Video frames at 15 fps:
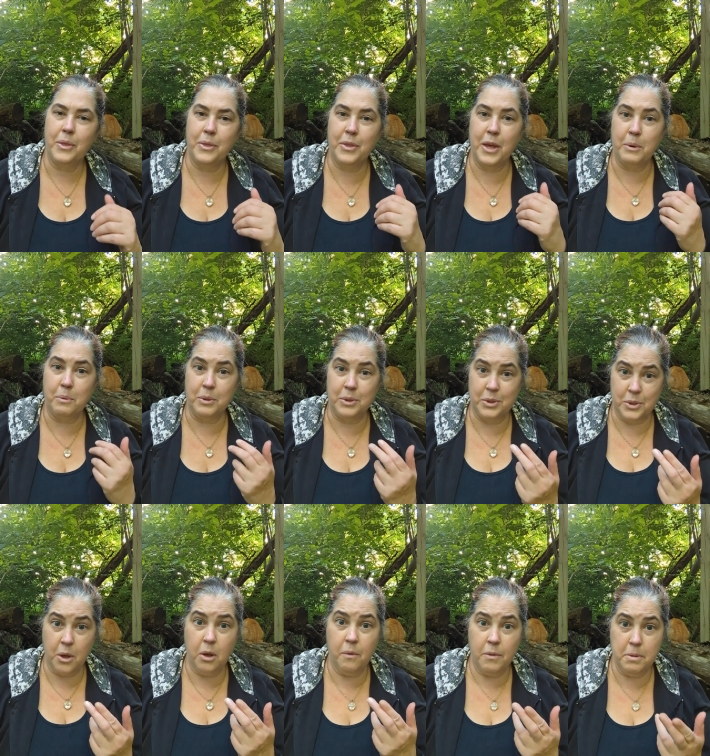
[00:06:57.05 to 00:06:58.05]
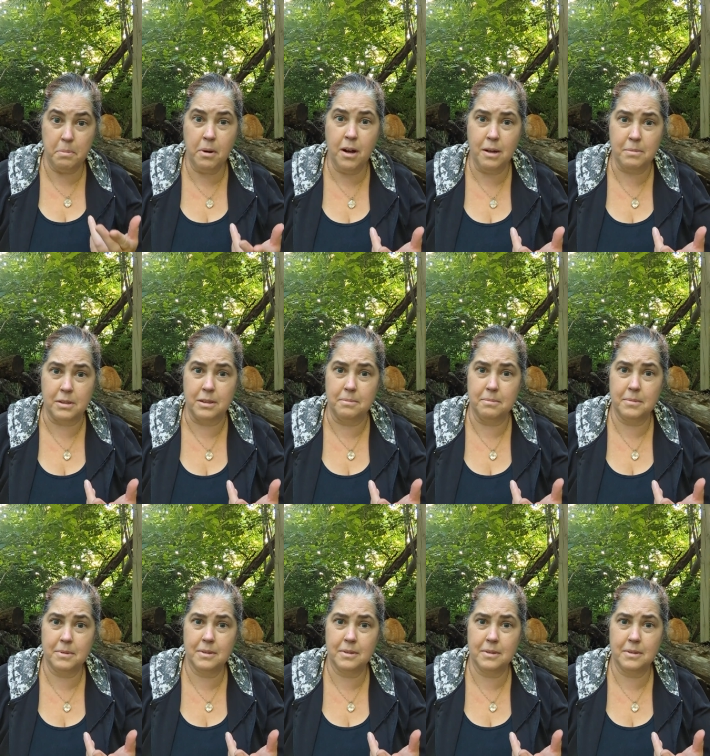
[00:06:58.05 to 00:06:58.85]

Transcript: that would solve the problem.